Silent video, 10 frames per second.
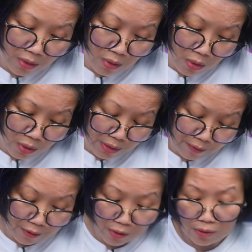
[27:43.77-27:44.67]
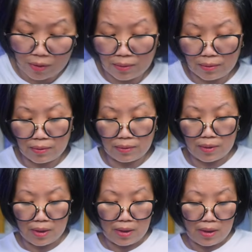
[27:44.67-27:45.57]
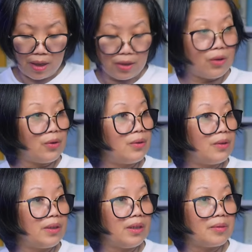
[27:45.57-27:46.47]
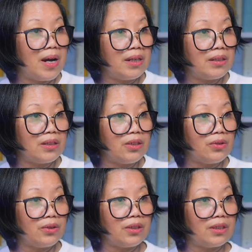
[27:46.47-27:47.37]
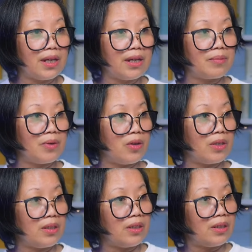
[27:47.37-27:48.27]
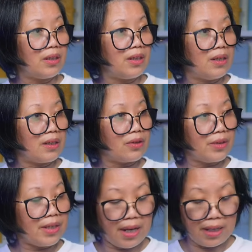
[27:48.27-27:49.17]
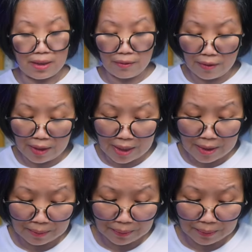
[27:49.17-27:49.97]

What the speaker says: Or if you're, I know in the past I used to say I'm not creatively